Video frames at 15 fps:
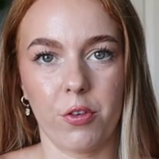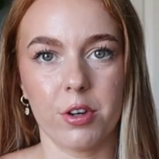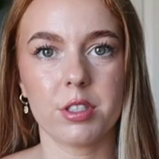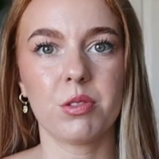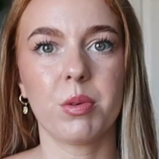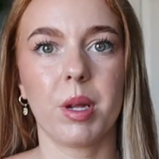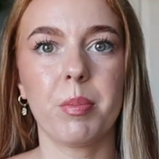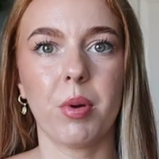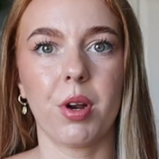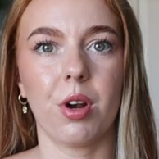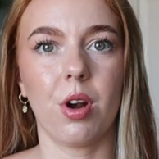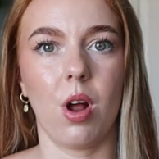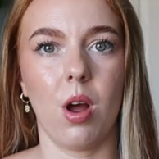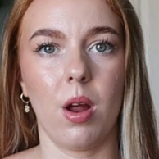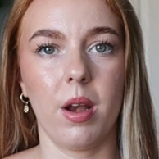first when I put
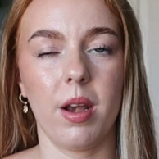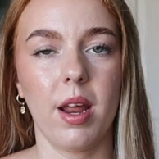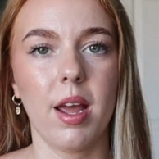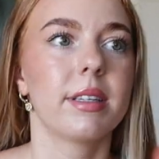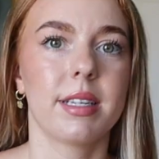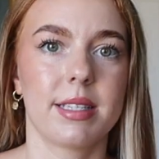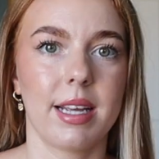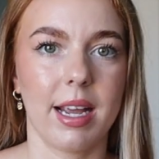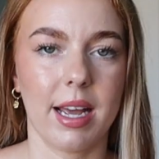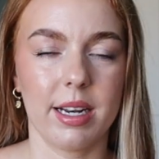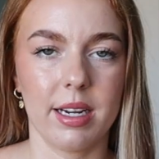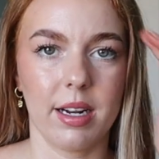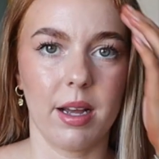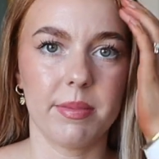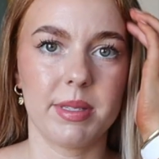it on, I guess I
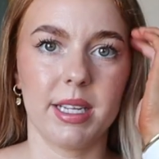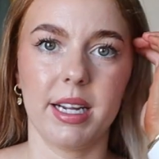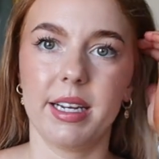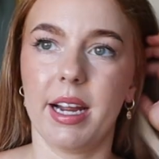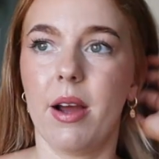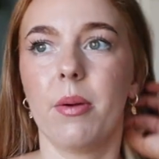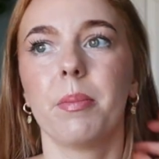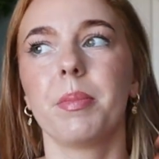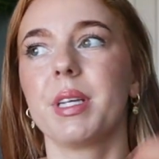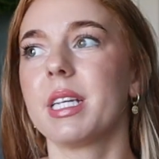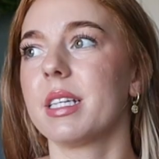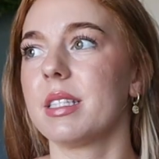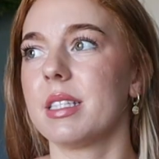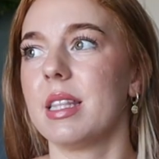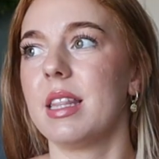had it upside down
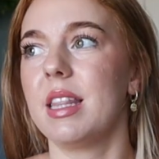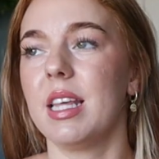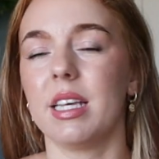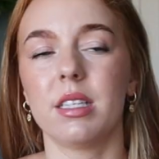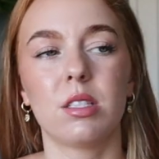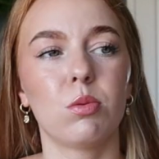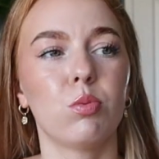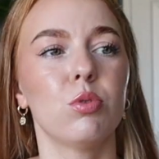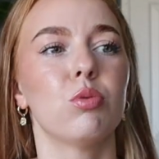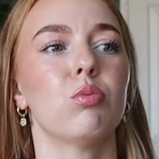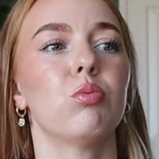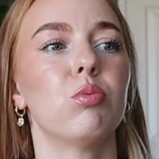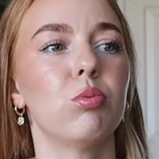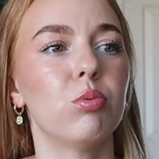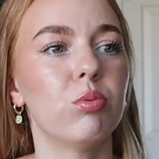because this was
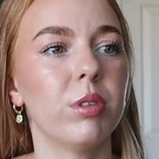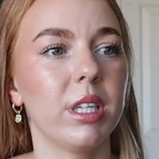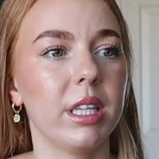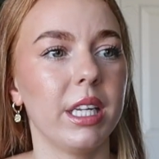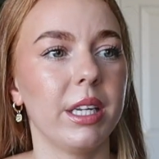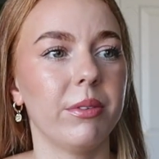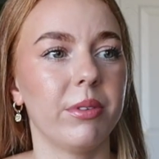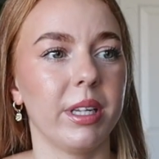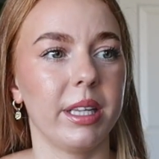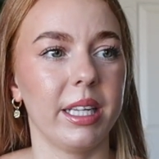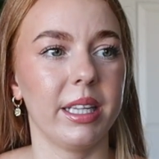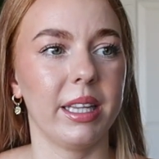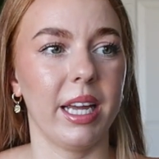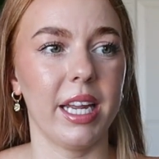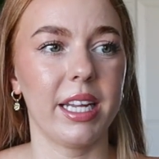really,
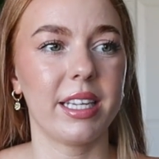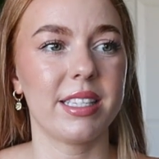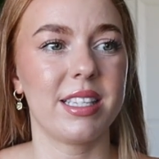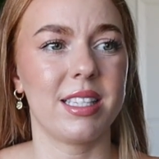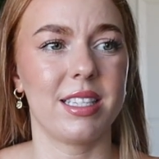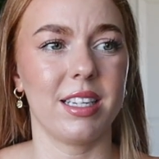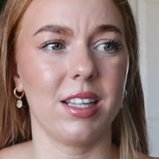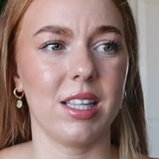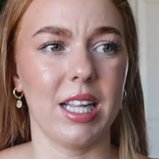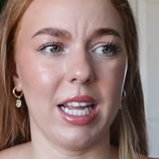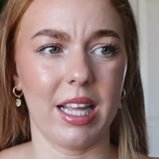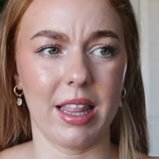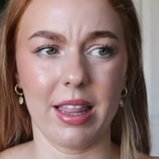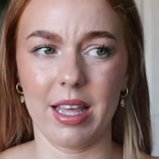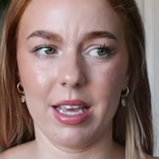really like still
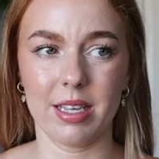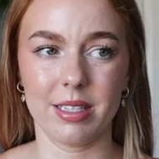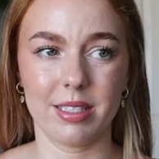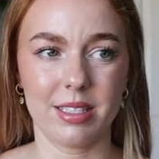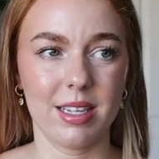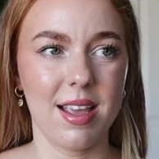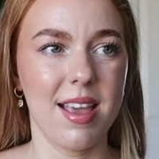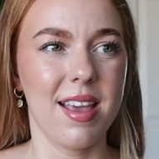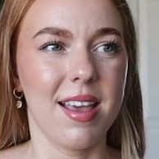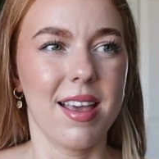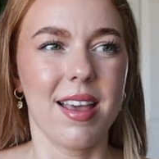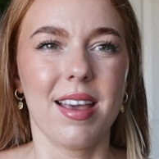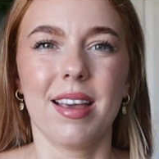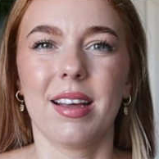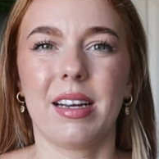like this.
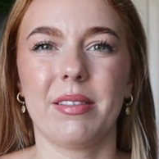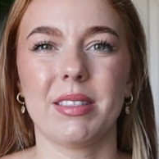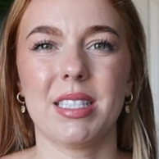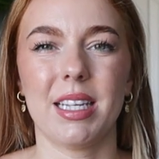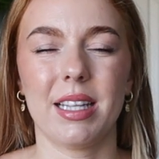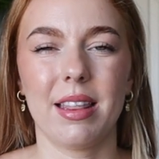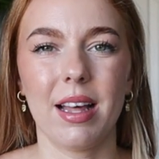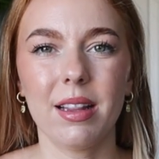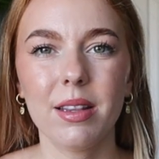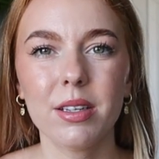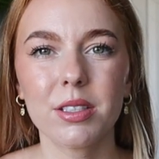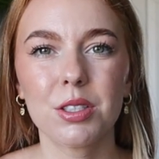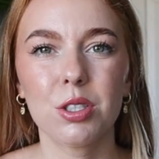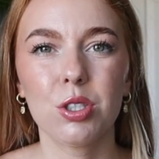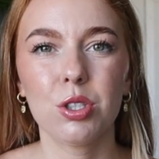And I was like, that
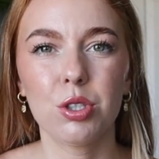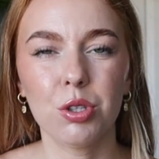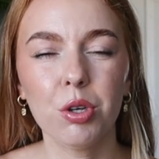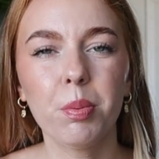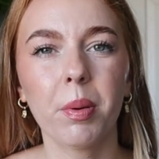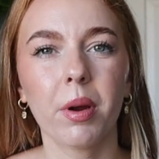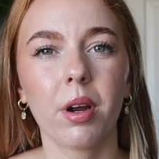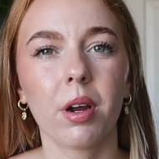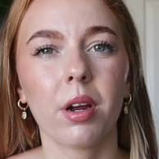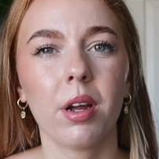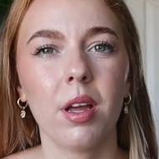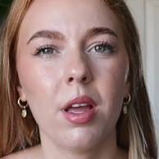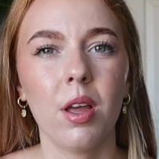looks super